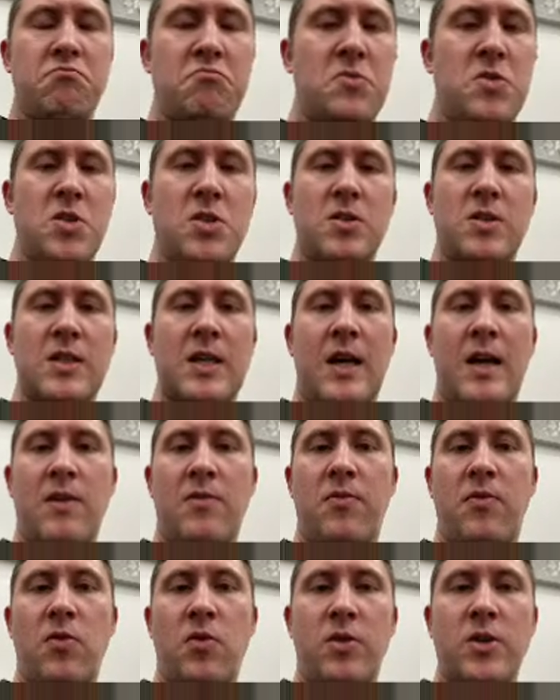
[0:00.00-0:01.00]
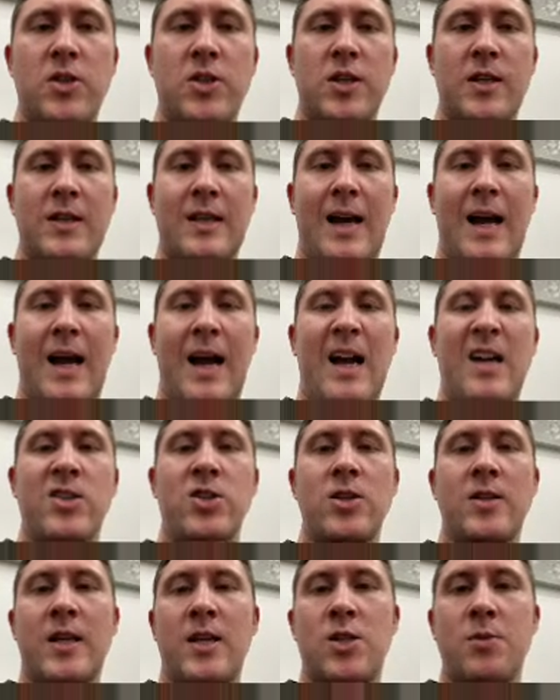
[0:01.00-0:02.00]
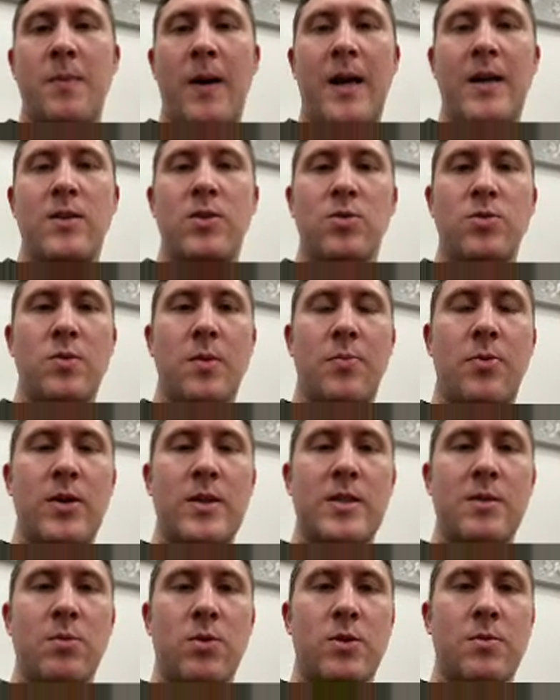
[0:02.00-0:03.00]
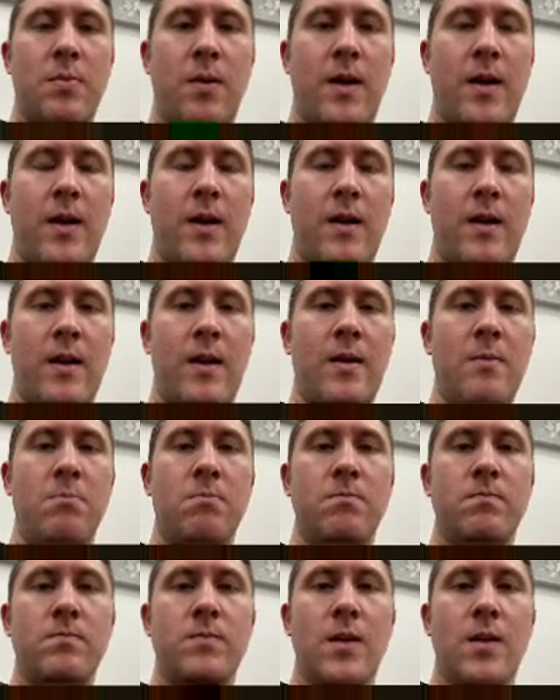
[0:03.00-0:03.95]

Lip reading: to kind of flourish in that, as you'd expect, because we're pretty much playing